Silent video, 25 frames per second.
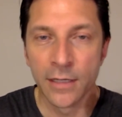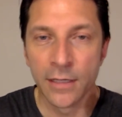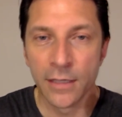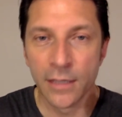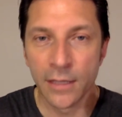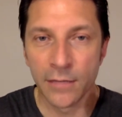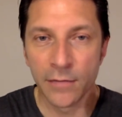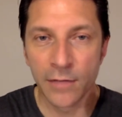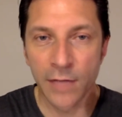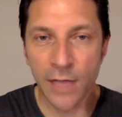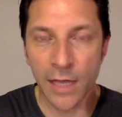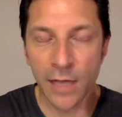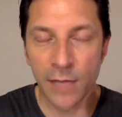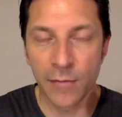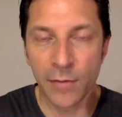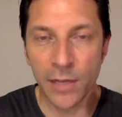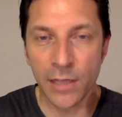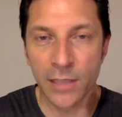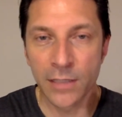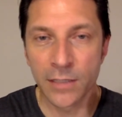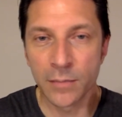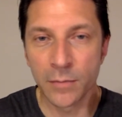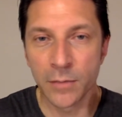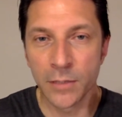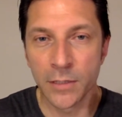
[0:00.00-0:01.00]
They've got
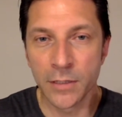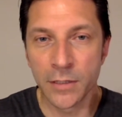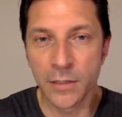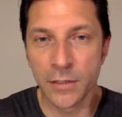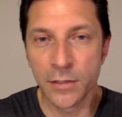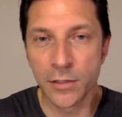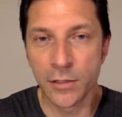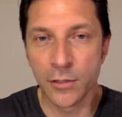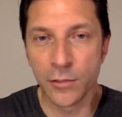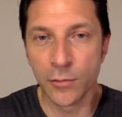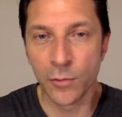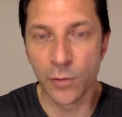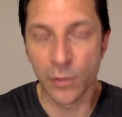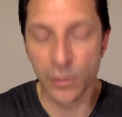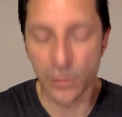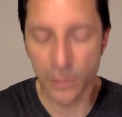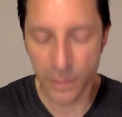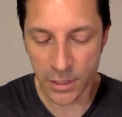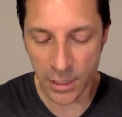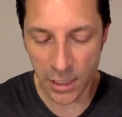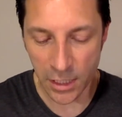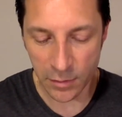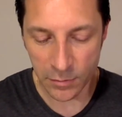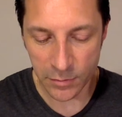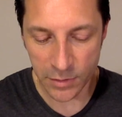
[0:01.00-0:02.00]
possibly the two
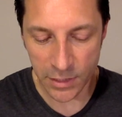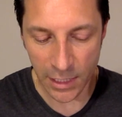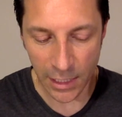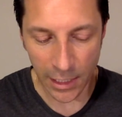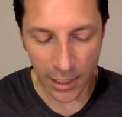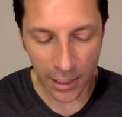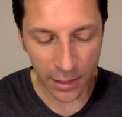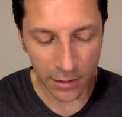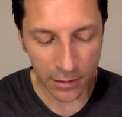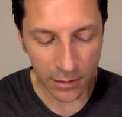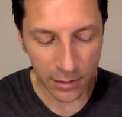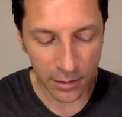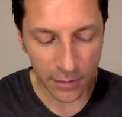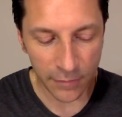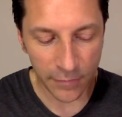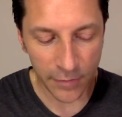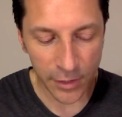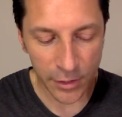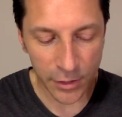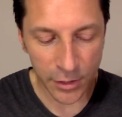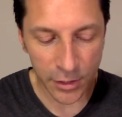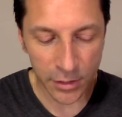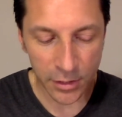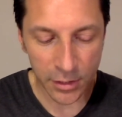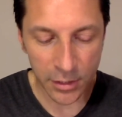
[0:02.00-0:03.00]
worst teams in the
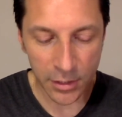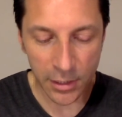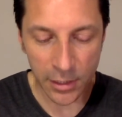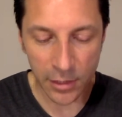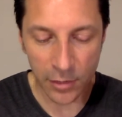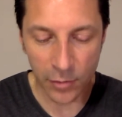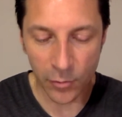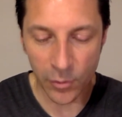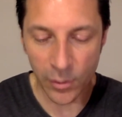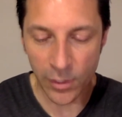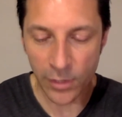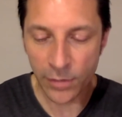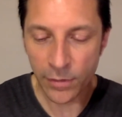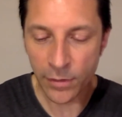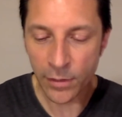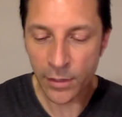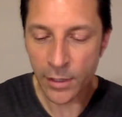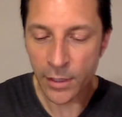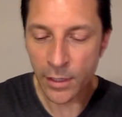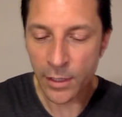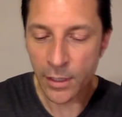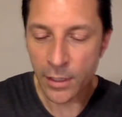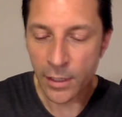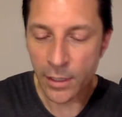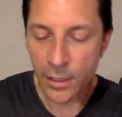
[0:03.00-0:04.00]
division to deal with
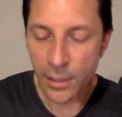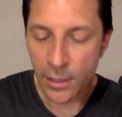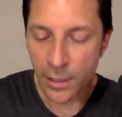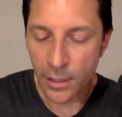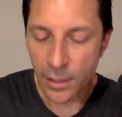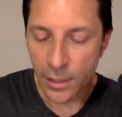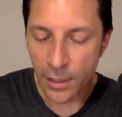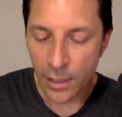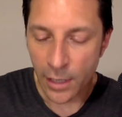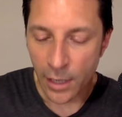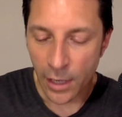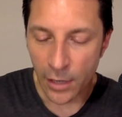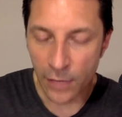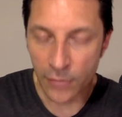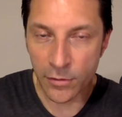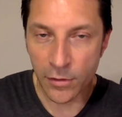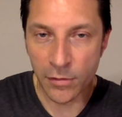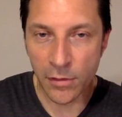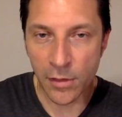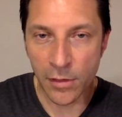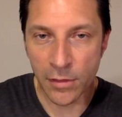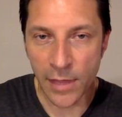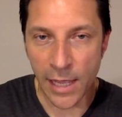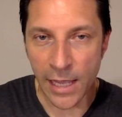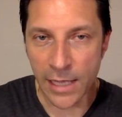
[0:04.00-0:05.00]
other
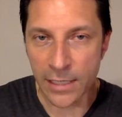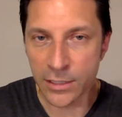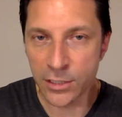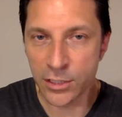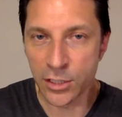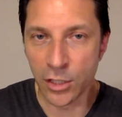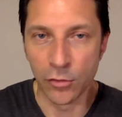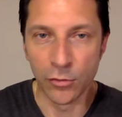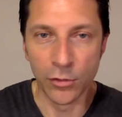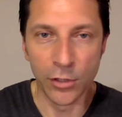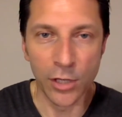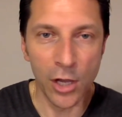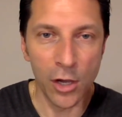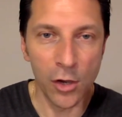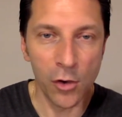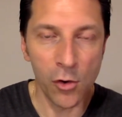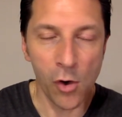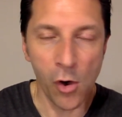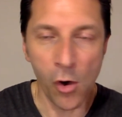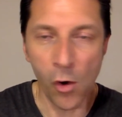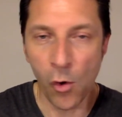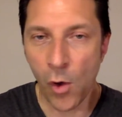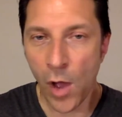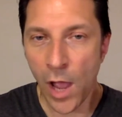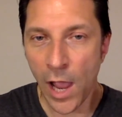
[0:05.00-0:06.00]
than that. So, no
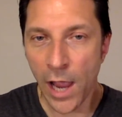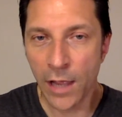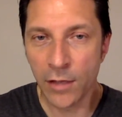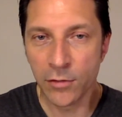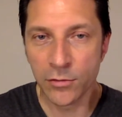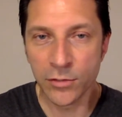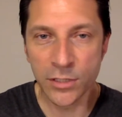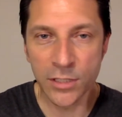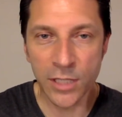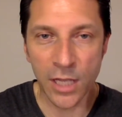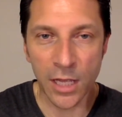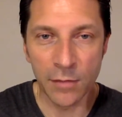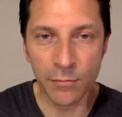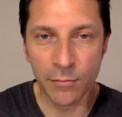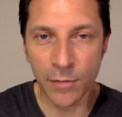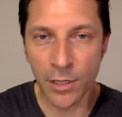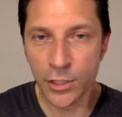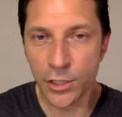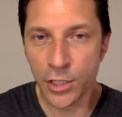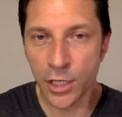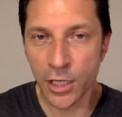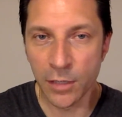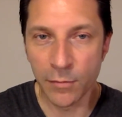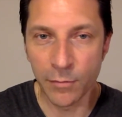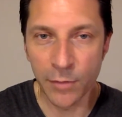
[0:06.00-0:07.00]
Ohio State,
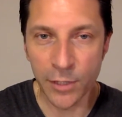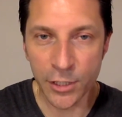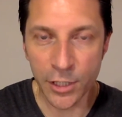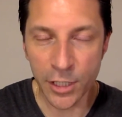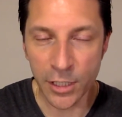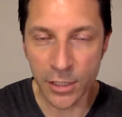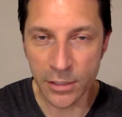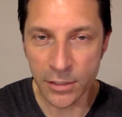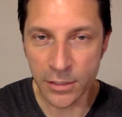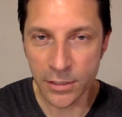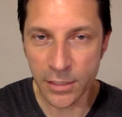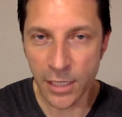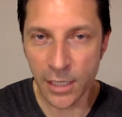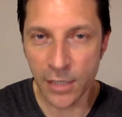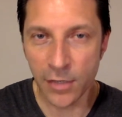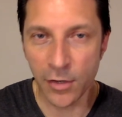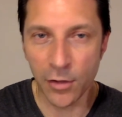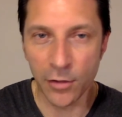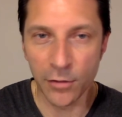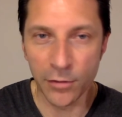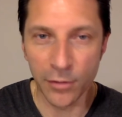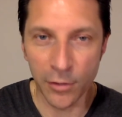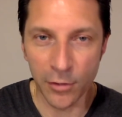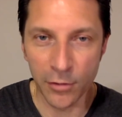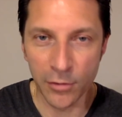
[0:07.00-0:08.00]
Michigan, Michigan State,
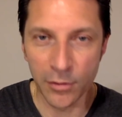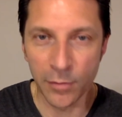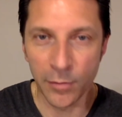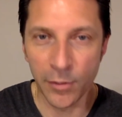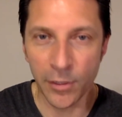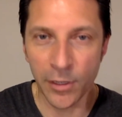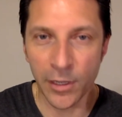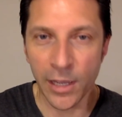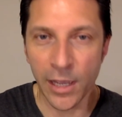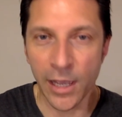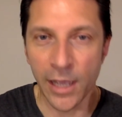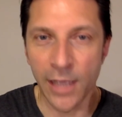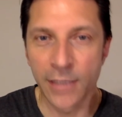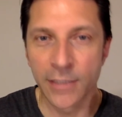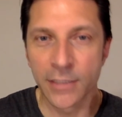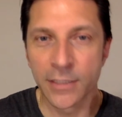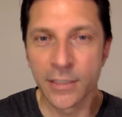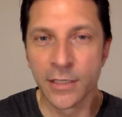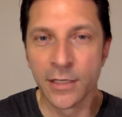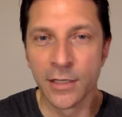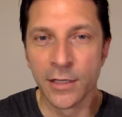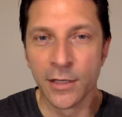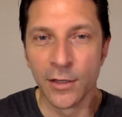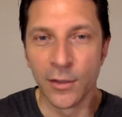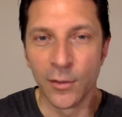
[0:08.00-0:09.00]
although the
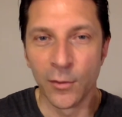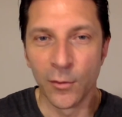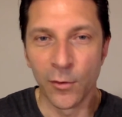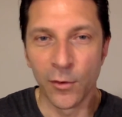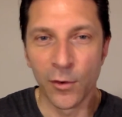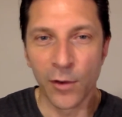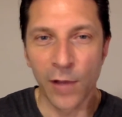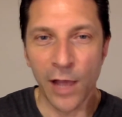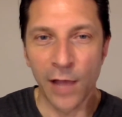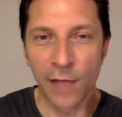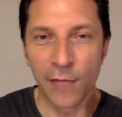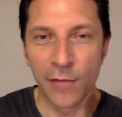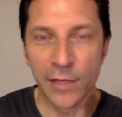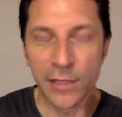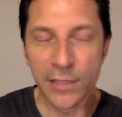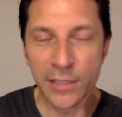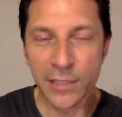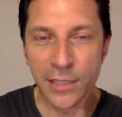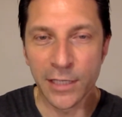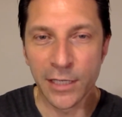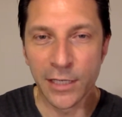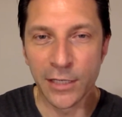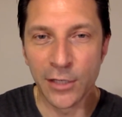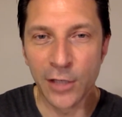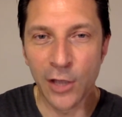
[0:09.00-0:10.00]
Buckeyes were
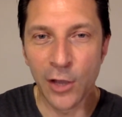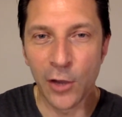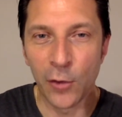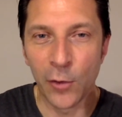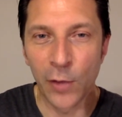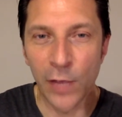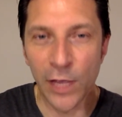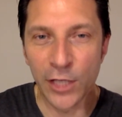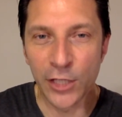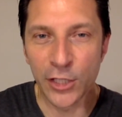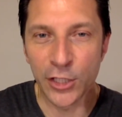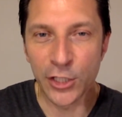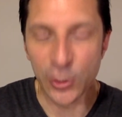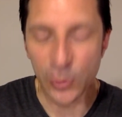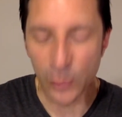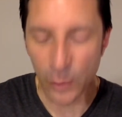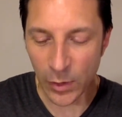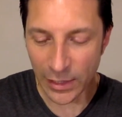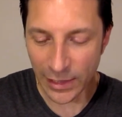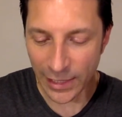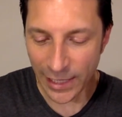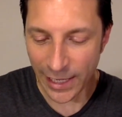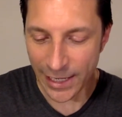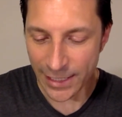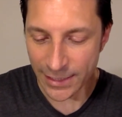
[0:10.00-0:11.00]
obviously no
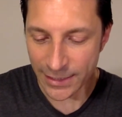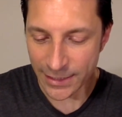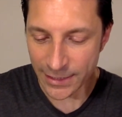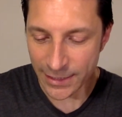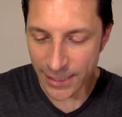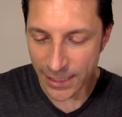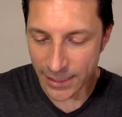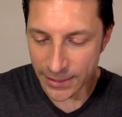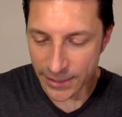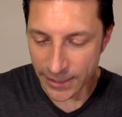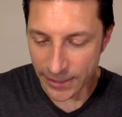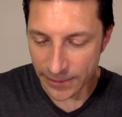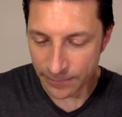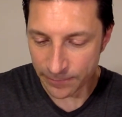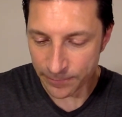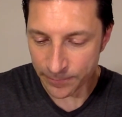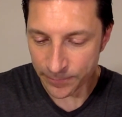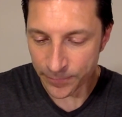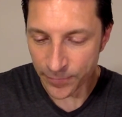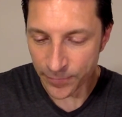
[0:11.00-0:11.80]
issue last season.